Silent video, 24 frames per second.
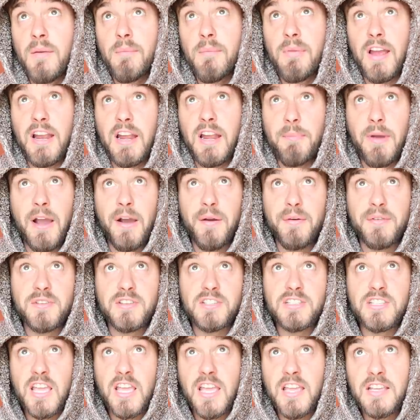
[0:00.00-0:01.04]
playing about with
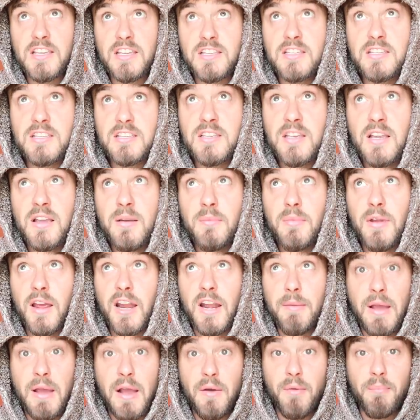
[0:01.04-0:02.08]
zigs,
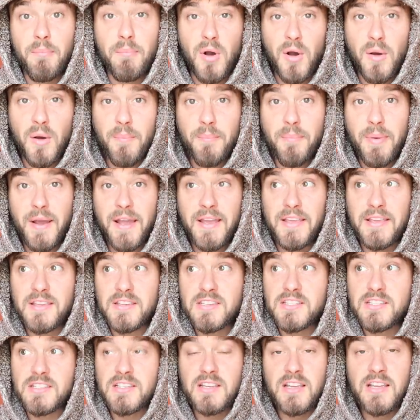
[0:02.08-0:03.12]
playing about with bottom
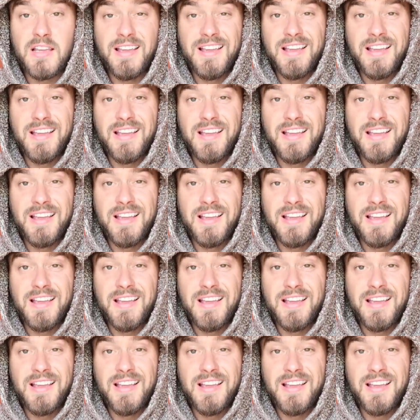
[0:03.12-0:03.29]
baits.